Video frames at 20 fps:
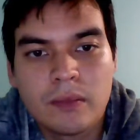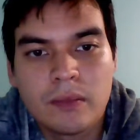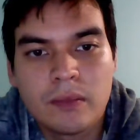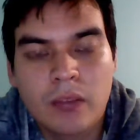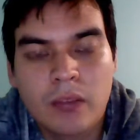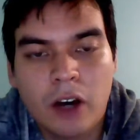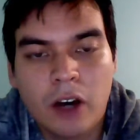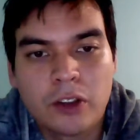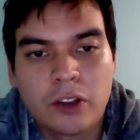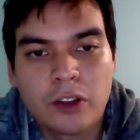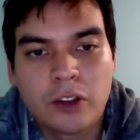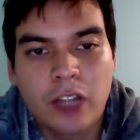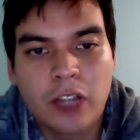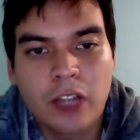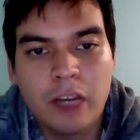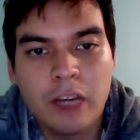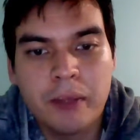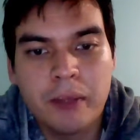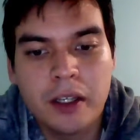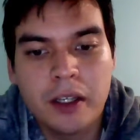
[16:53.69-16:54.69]
oh, so that
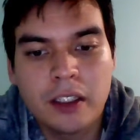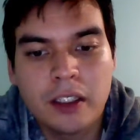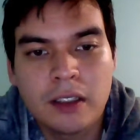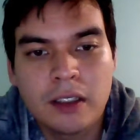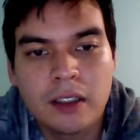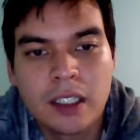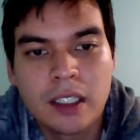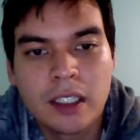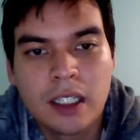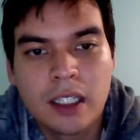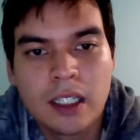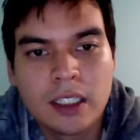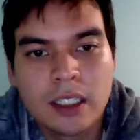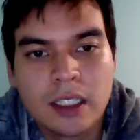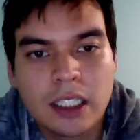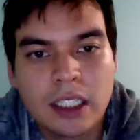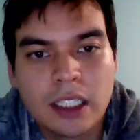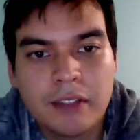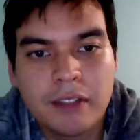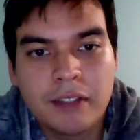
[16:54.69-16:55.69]
would be
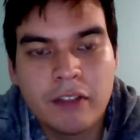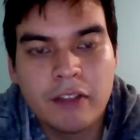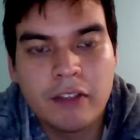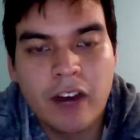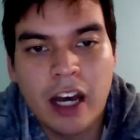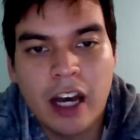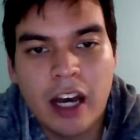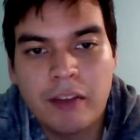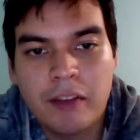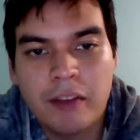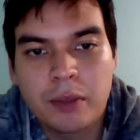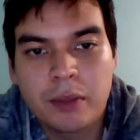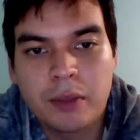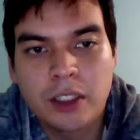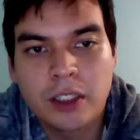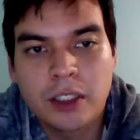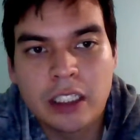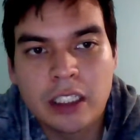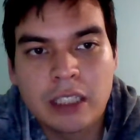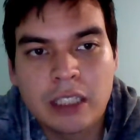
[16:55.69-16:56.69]
75%
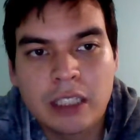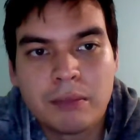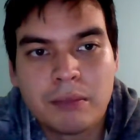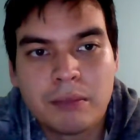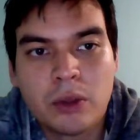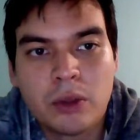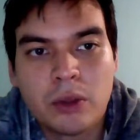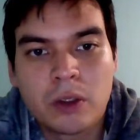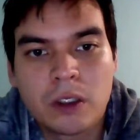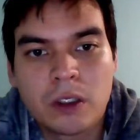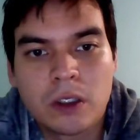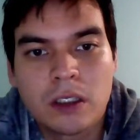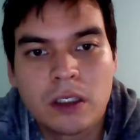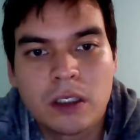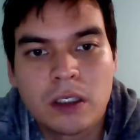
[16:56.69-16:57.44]
and more.